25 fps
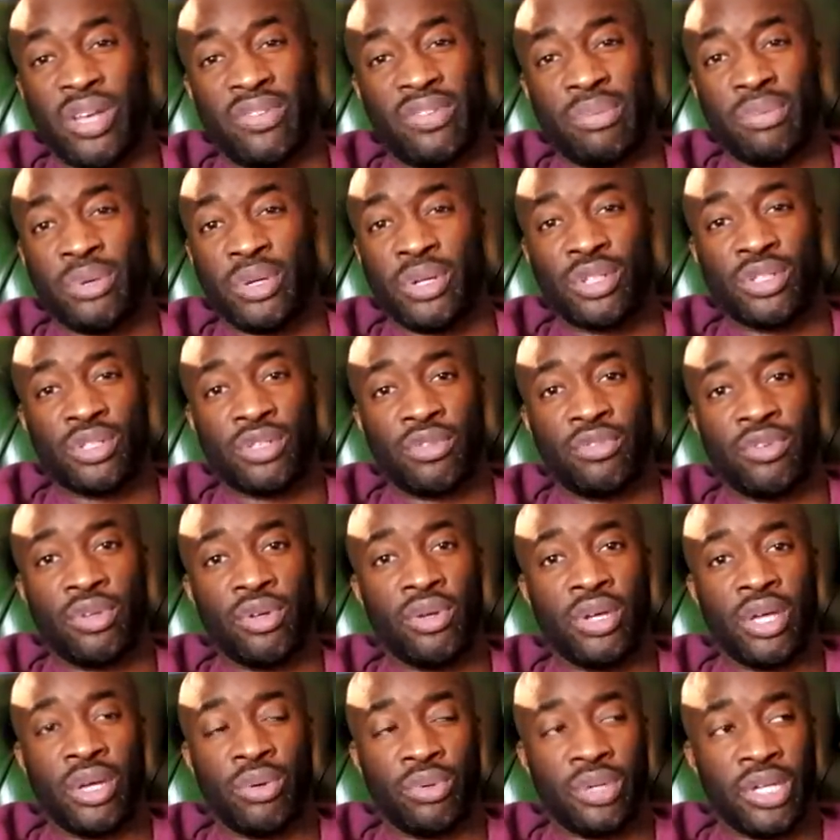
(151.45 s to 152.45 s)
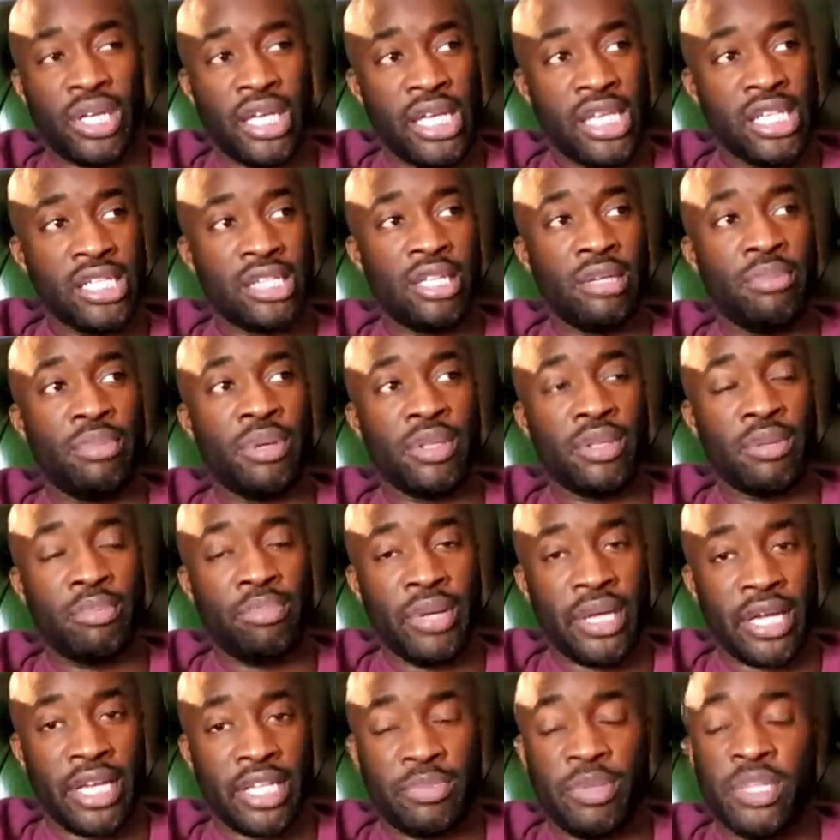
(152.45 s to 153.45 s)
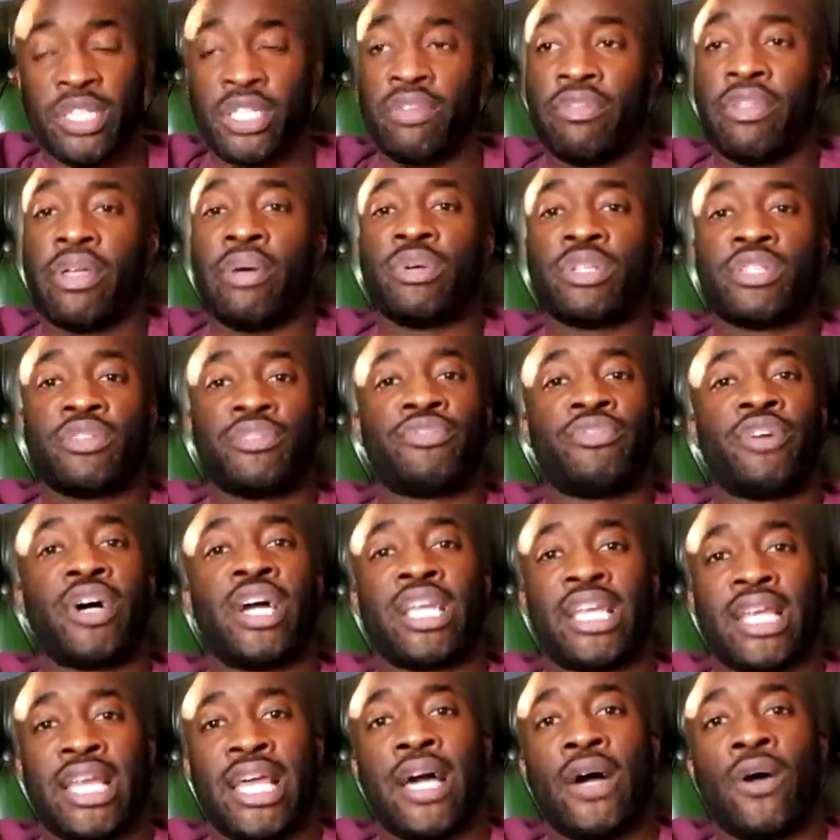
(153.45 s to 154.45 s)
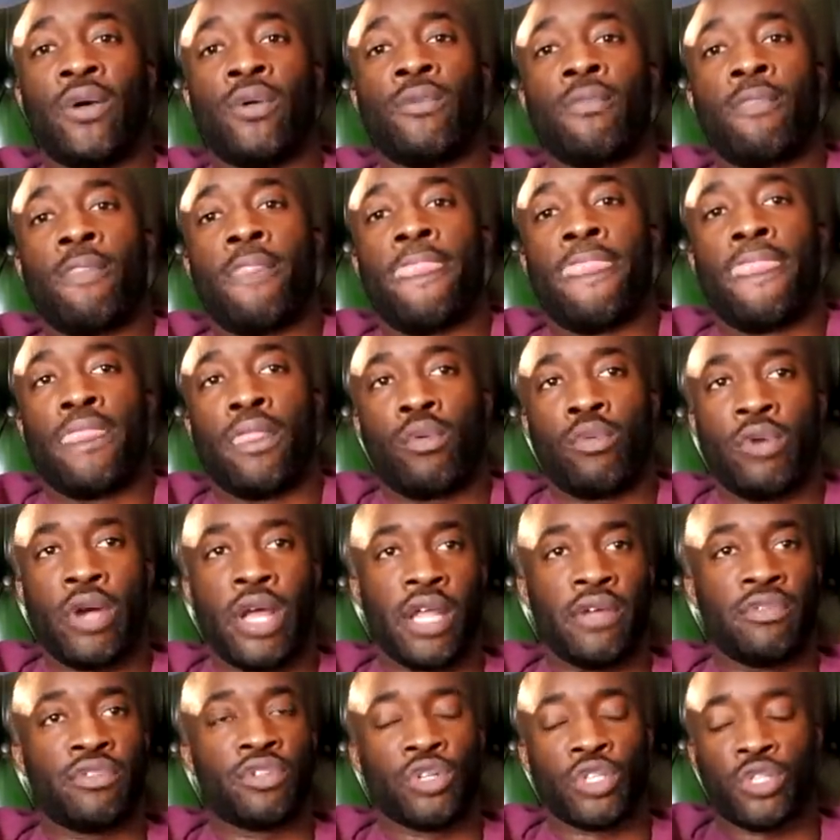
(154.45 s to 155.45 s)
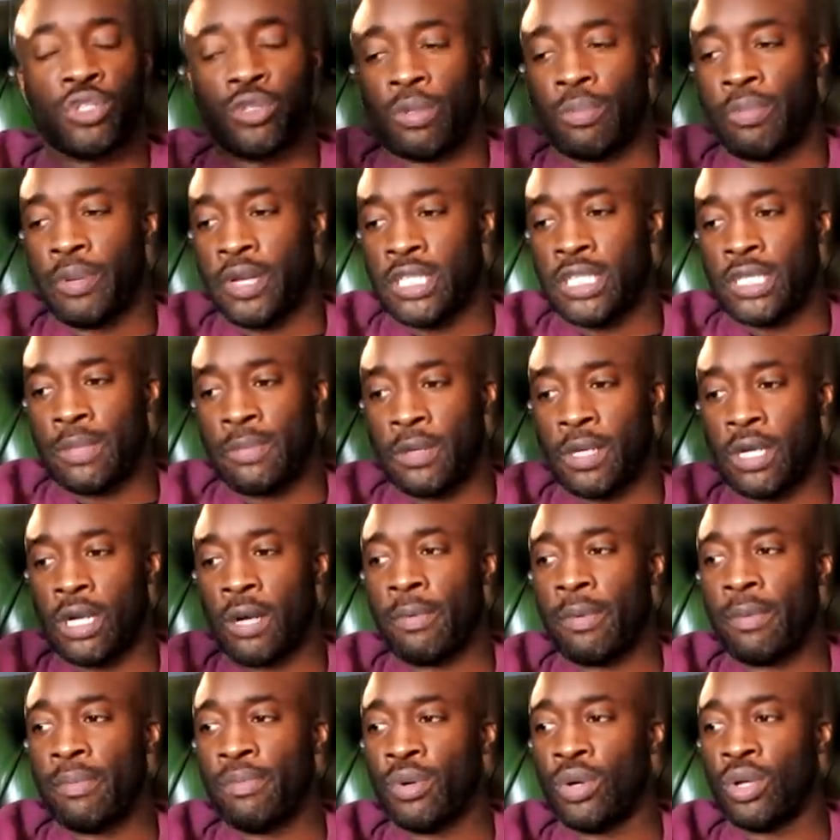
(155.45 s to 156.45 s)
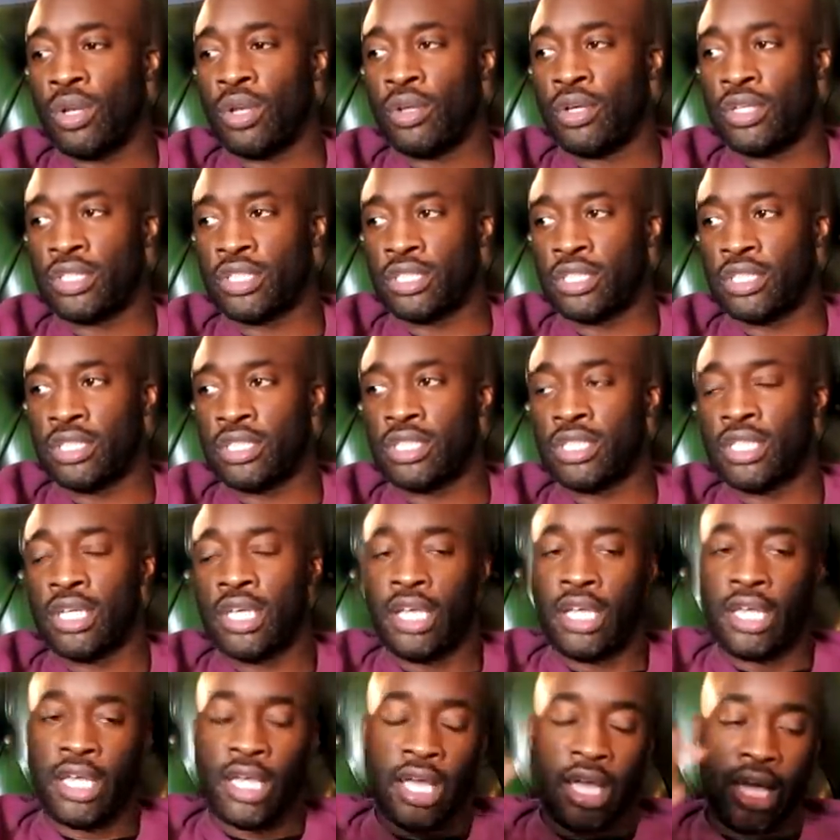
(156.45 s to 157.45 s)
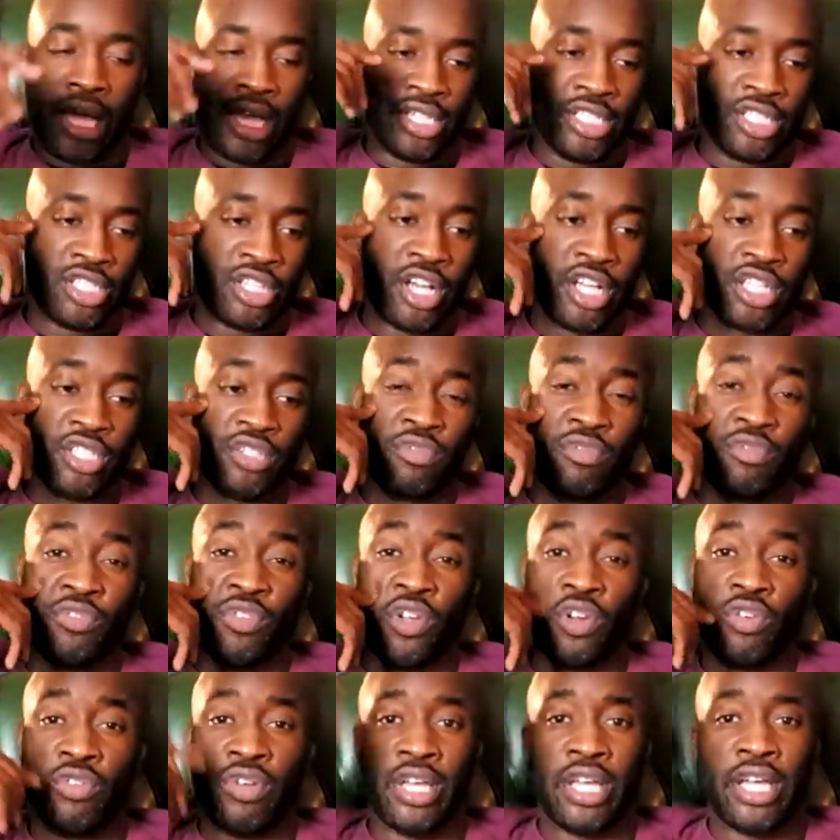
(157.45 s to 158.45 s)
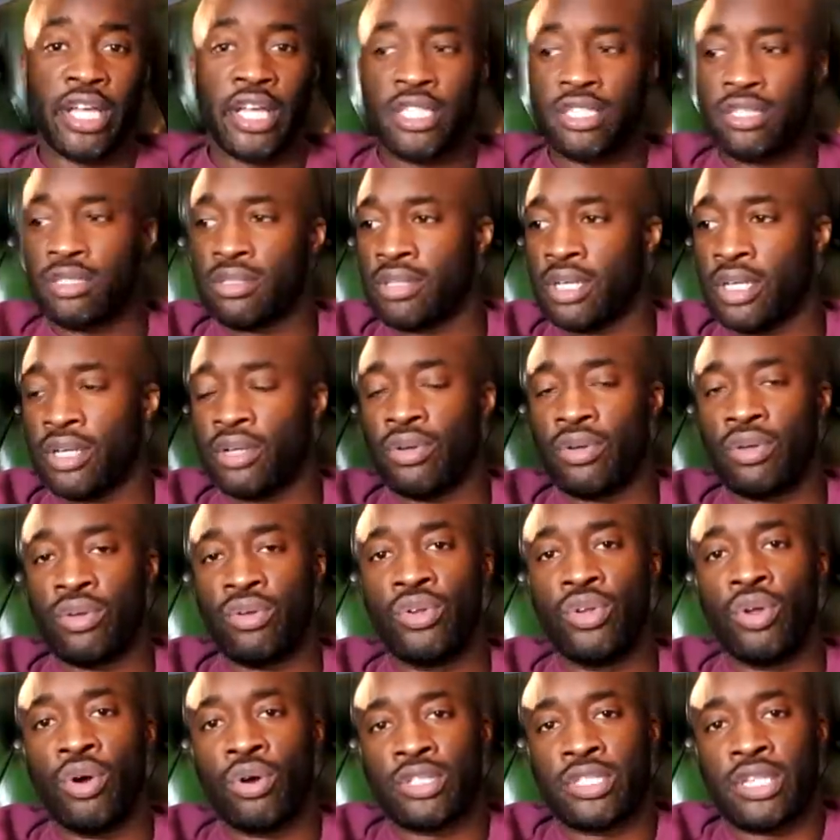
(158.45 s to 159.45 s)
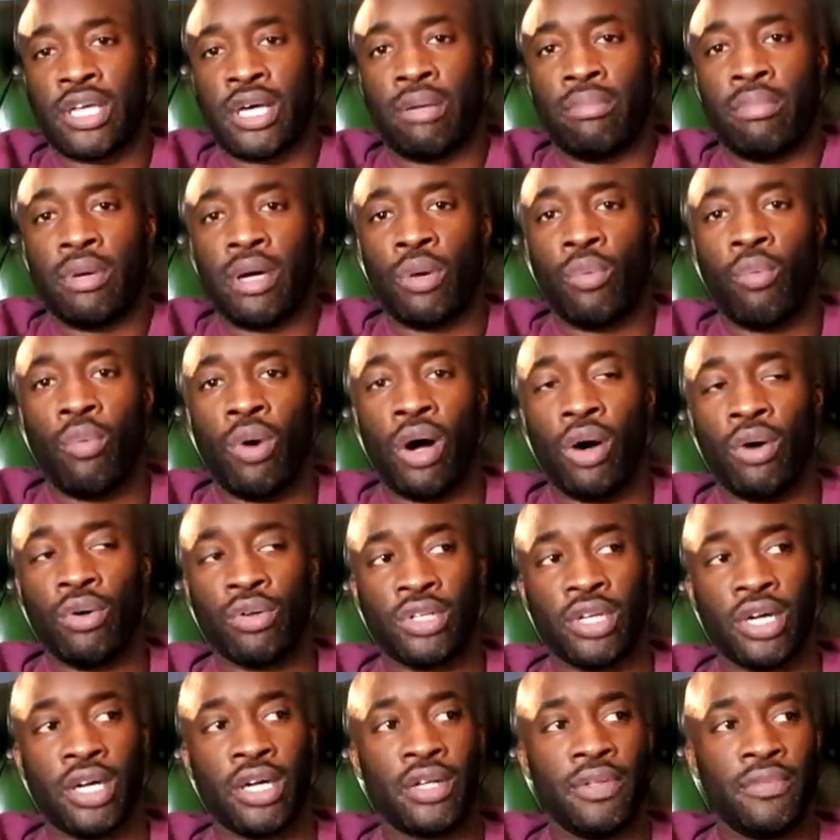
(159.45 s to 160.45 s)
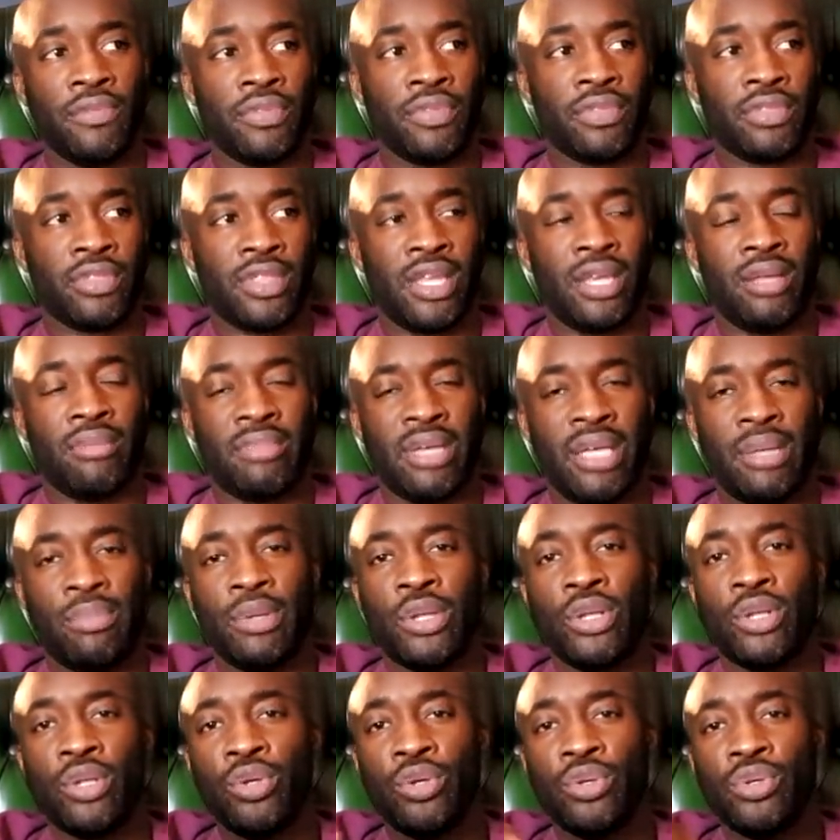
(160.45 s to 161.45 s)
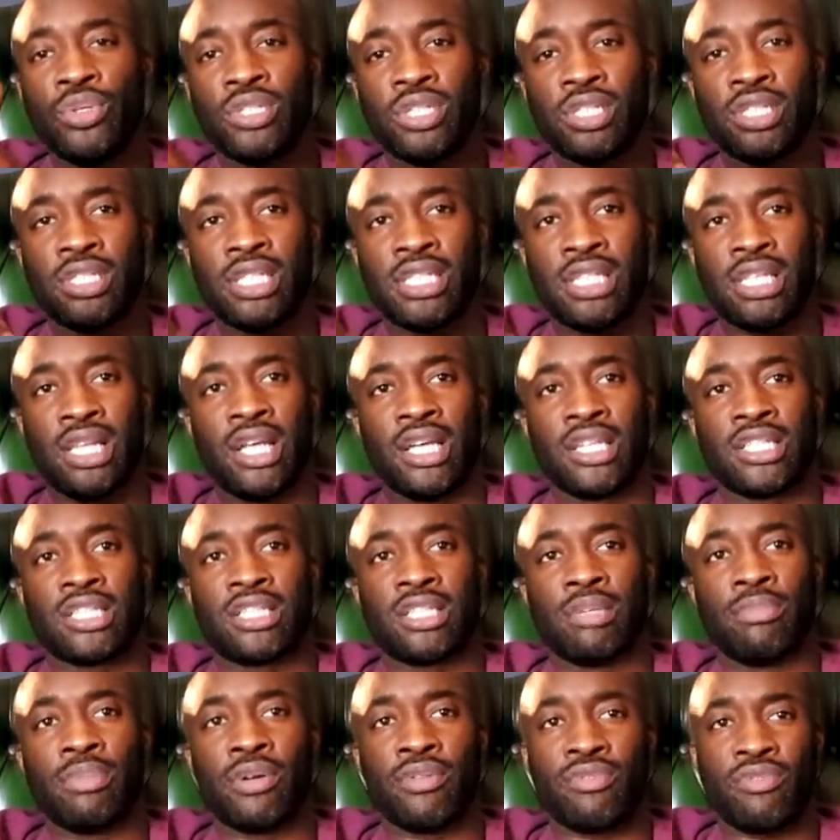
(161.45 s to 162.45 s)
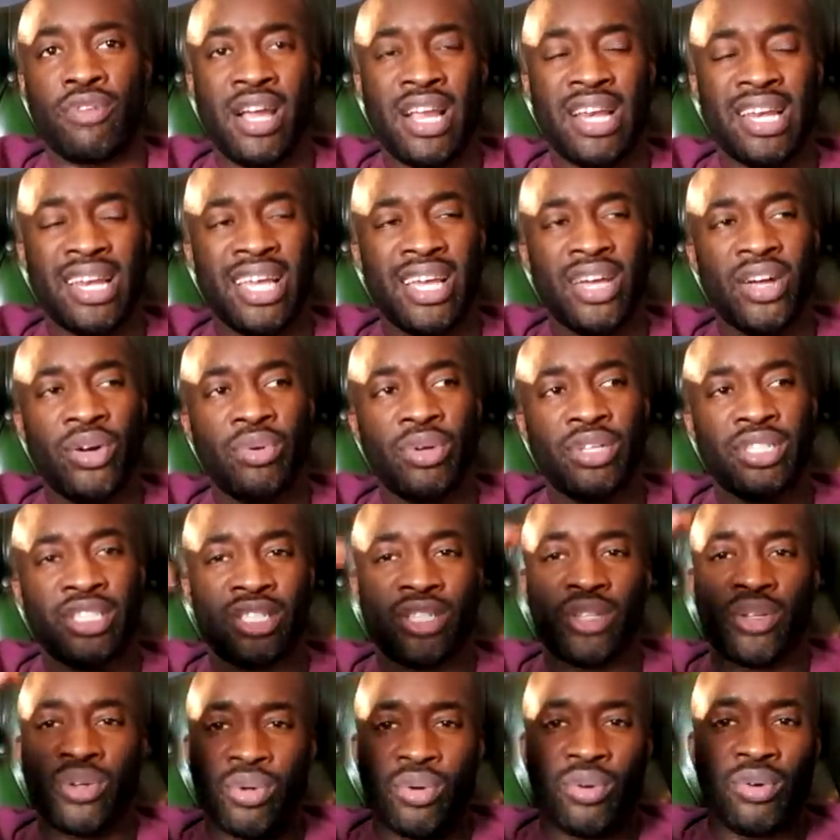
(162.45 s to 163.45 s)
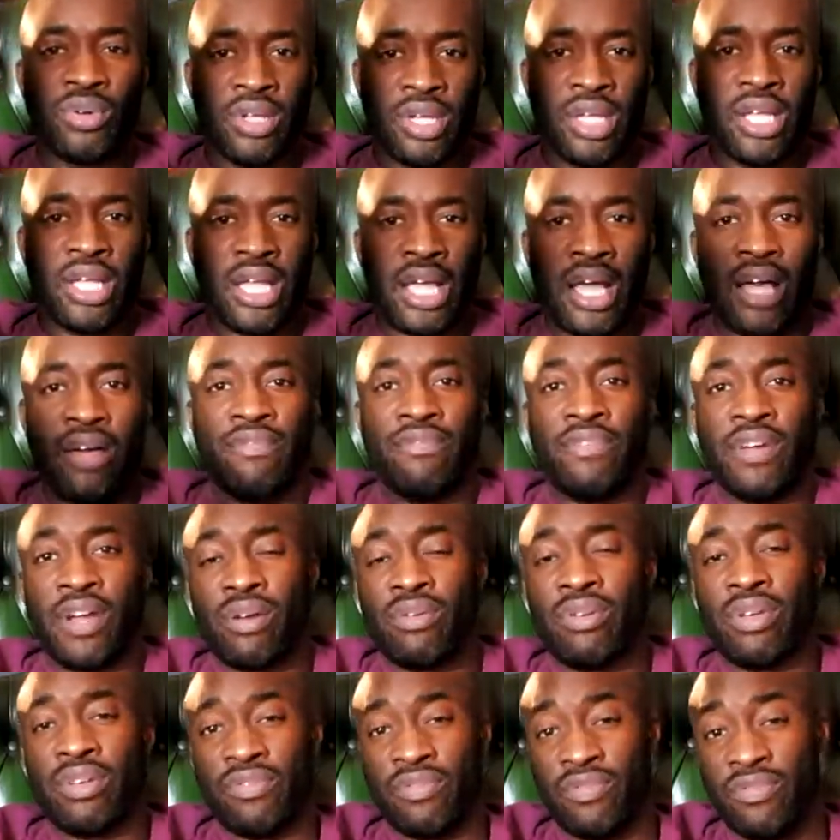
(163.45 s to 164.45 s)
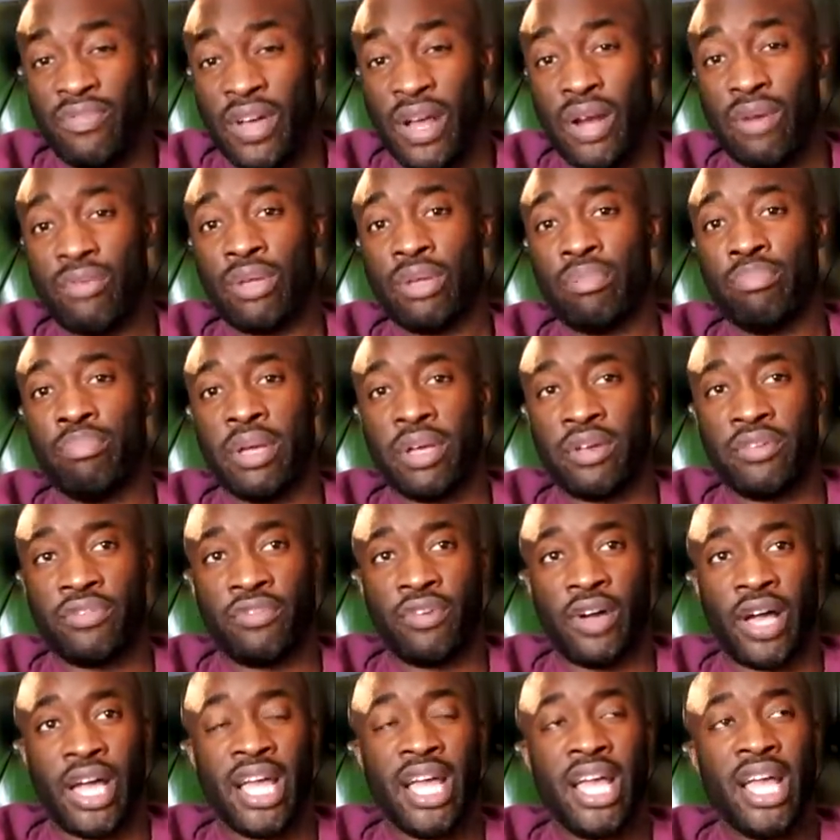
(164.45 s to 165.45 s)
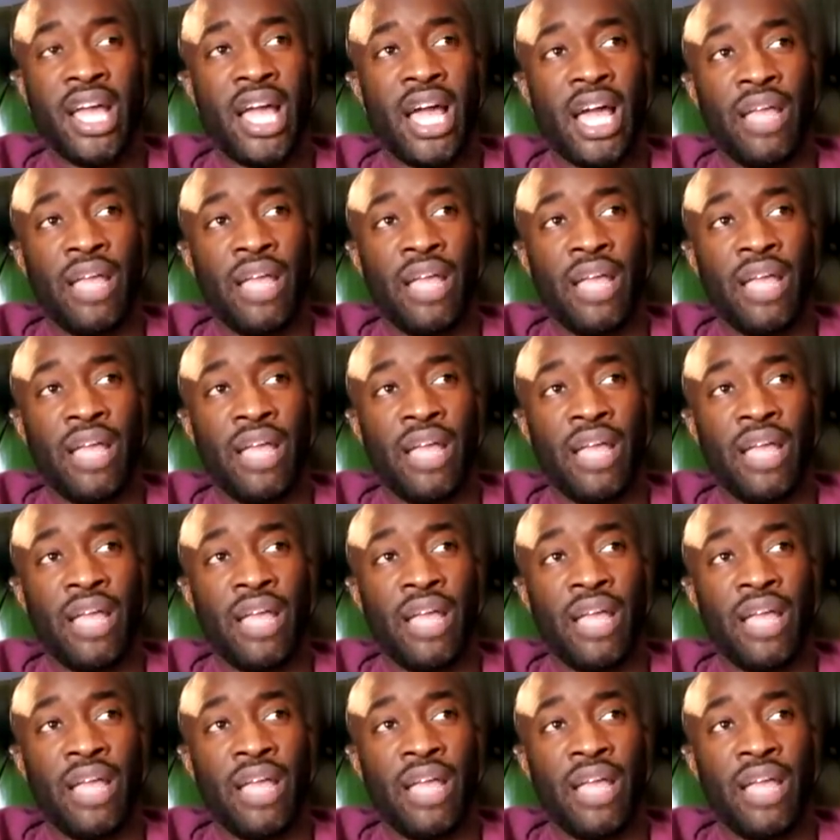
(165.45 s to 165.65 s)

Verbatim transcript: If I'm honest with you, it would easily be the big, especially if they were to fight now right? If Joshua picks up a couple more losses and Tyson Fury gets, I don't know, knocked out by Wilder, then it maybe loses its luster. But right now, it's still a very, very big fight.